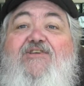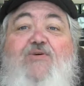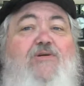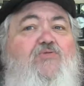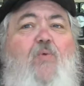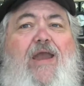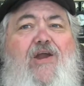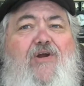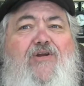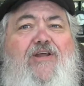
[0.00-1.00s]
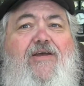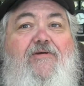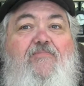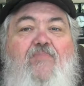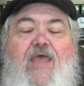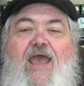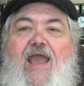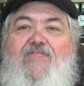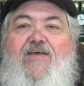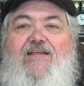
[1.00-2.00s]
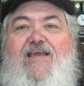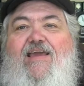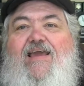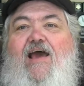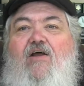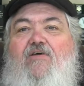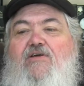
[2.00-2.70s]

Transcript: So it's weird. And then he got all,